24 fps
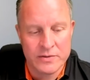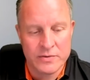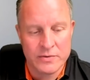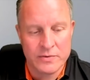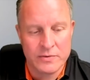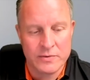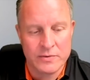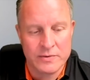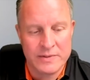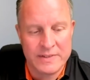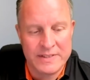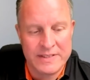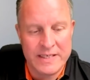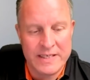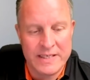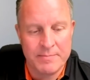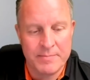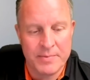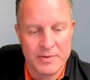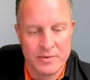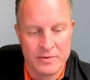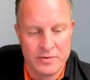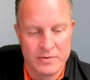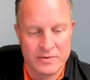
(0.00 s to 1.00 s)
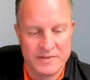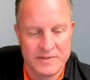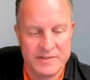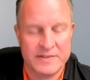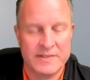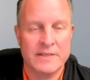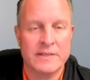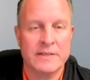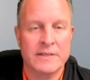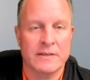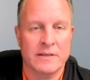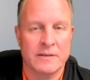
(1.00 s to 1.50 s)
to deeper
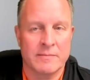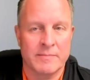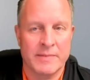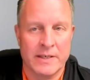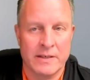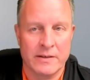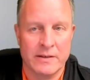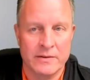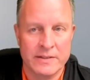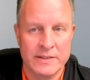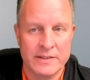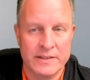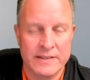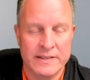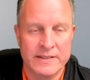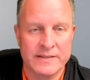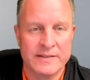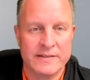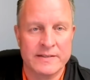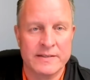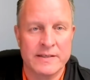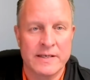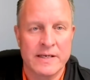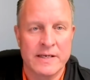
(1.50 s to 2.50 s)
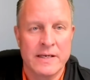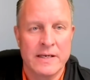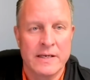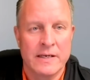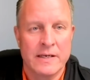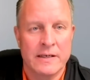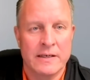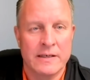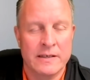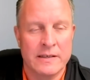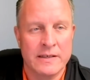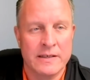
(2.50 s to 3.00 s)
consider about is
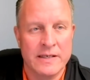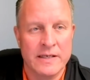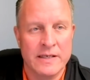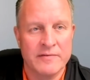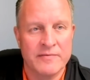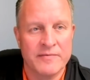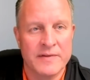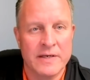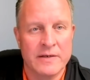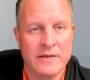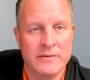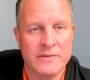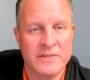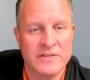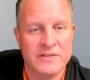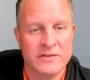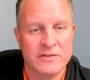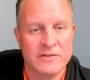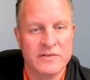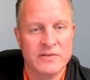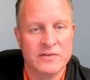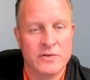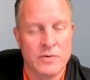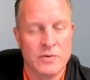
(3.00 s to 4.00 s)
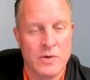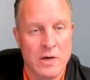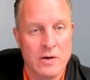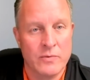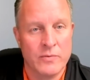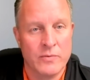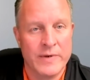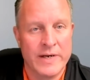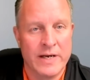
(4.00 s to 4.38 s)
if there is a strong